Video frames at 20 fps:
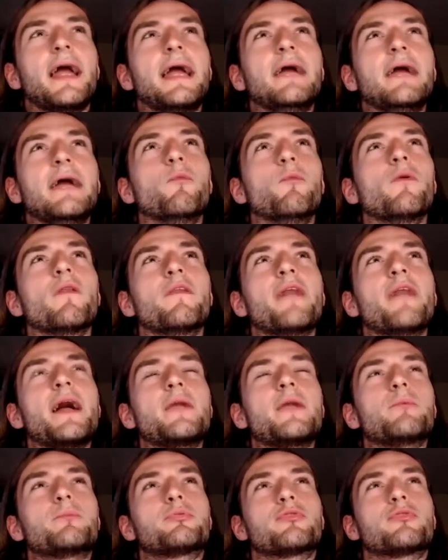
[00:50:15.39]
it will
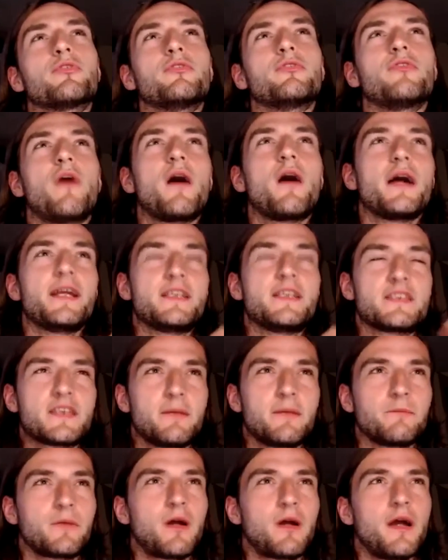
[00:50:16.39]
then provide
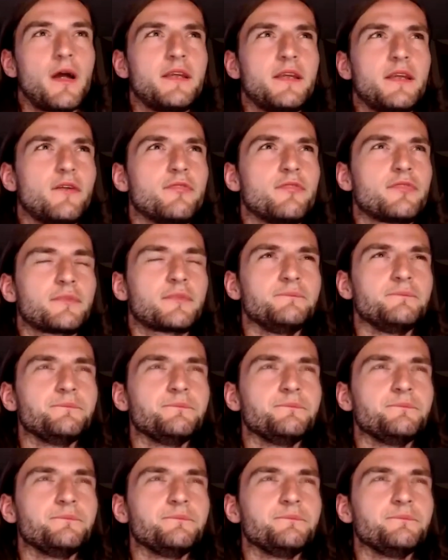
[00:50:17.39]
some kind of